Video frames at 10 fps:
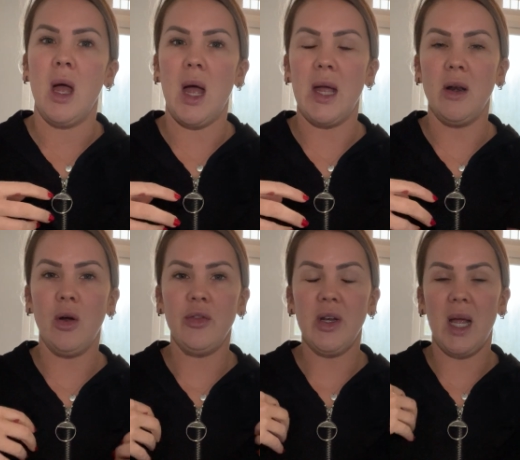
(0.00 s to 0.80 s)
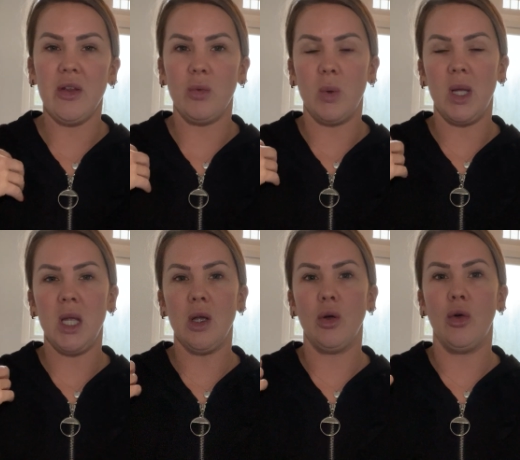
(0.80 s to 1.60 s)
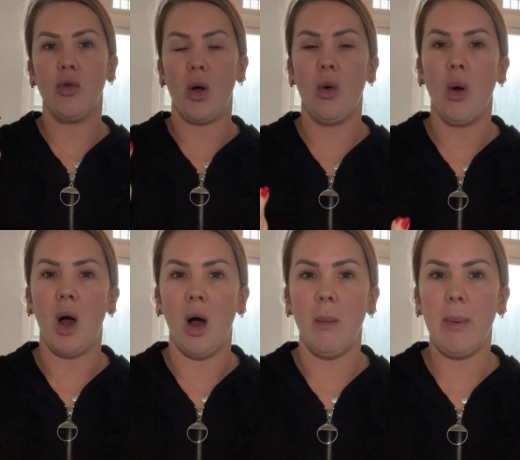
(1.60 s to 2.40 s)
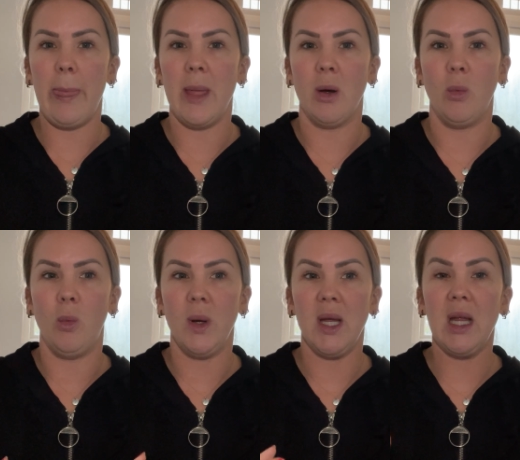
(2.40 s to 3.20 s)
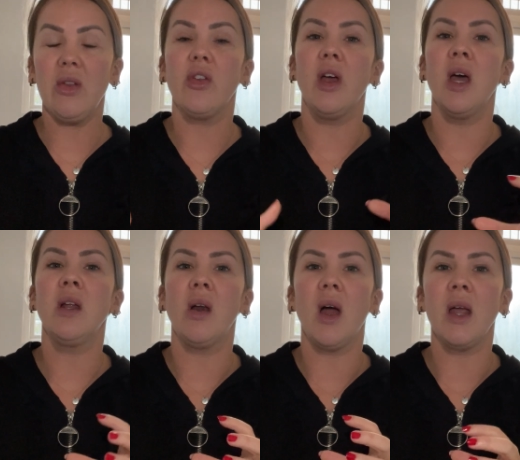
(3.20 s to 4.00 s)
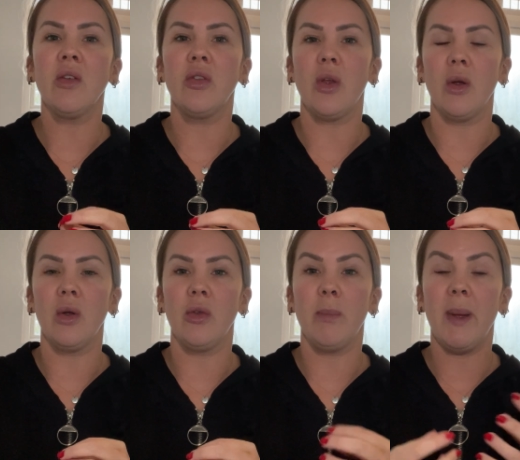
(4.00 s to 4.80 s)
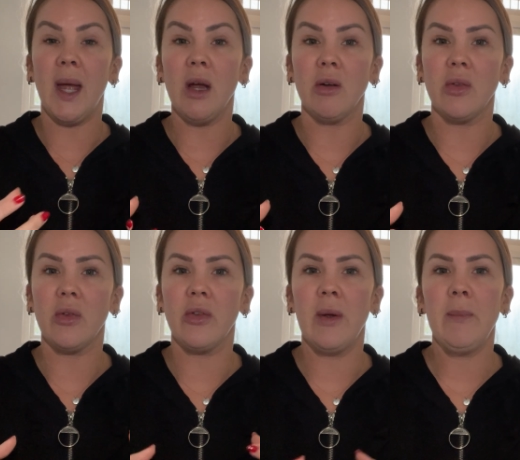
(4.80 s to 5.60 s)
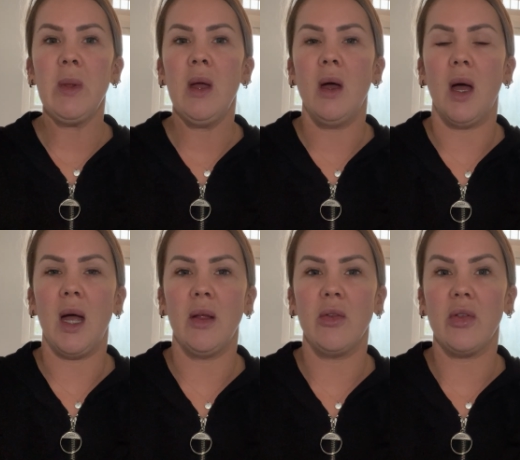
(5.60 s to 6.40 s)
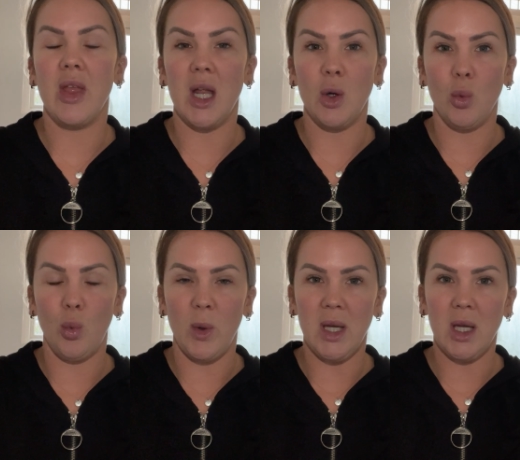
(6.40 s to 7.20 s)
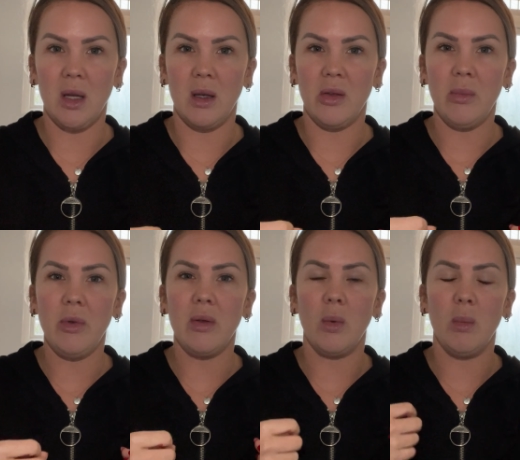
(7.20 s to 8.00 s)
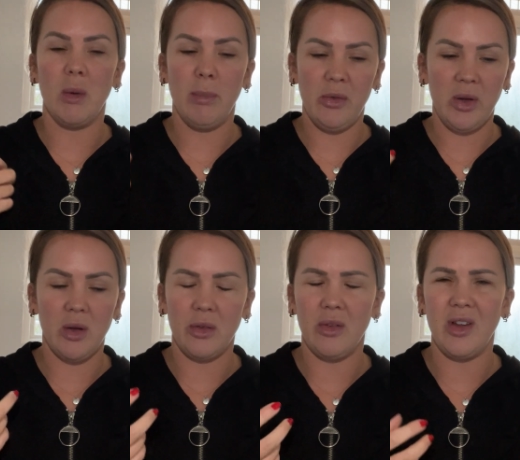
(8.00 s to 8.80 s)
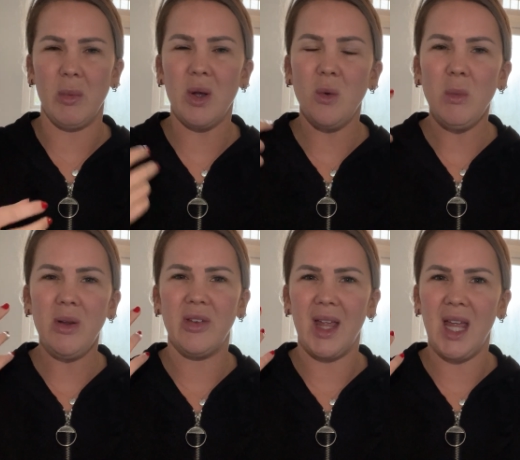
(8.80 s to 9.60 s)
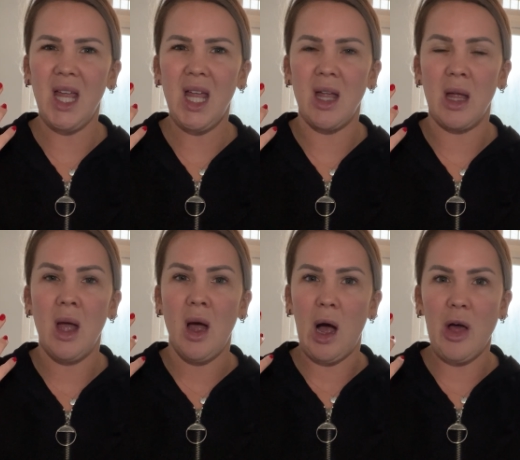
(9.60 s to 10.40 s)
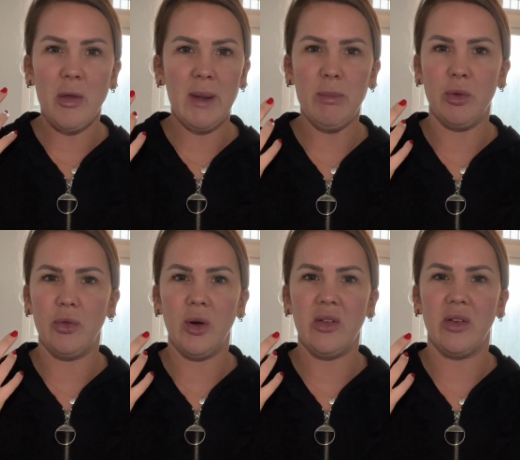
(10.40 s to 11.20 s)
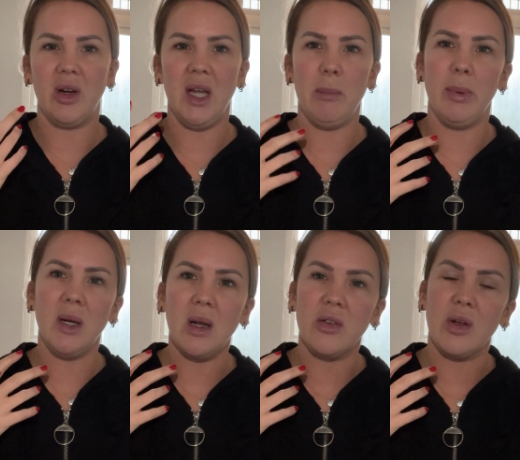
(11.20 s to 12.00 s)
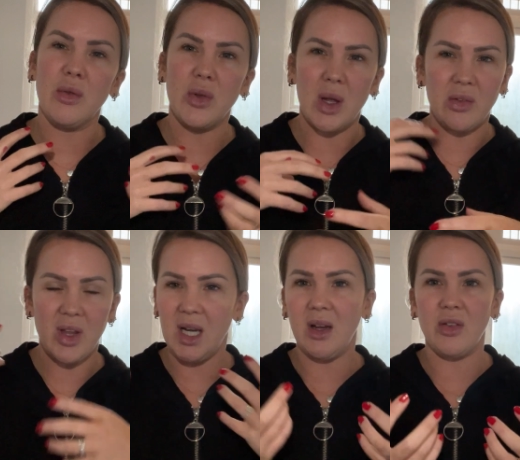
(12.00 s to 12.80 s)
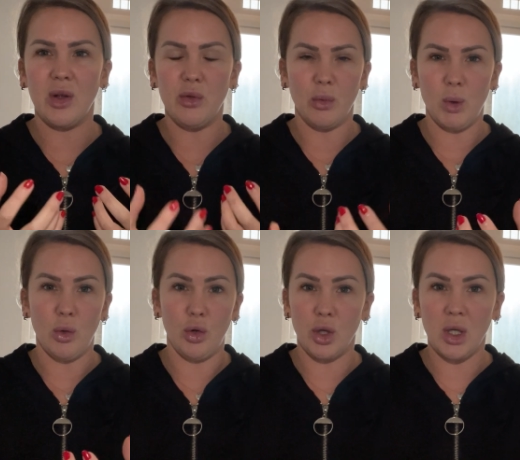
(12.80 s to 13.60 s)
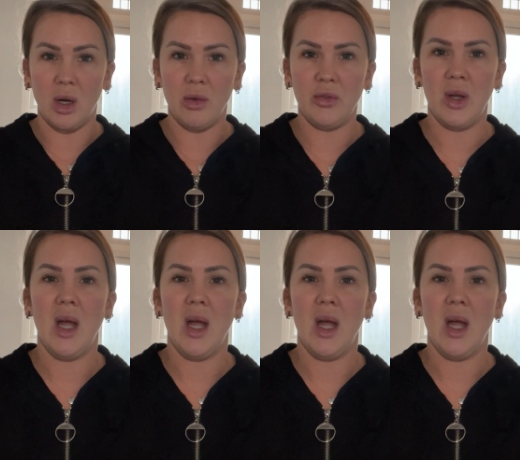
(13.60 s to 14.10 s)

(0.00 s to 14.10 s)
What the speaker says: And often as we grow up, that we internalize those parents, and then we can, sometimes when we're putting ourselves down, we can almost hear other people's voices in our head, putting ourselves down, telling ourselves that we're not good enough.